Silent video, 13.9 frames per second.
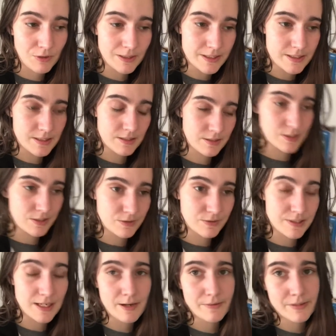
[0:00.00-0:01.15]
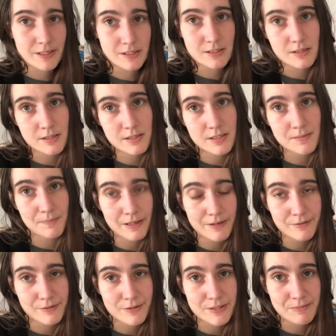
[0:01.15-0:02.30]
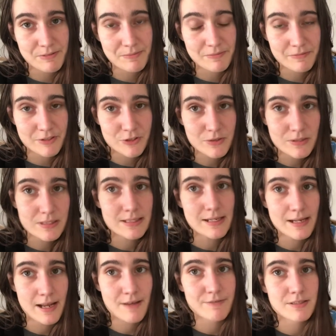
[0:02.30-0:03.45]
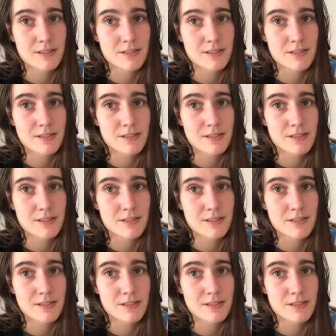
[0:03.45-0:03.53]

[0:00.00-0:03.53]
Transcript: listen to Sky Without Stars and plow through some of the chores that I have to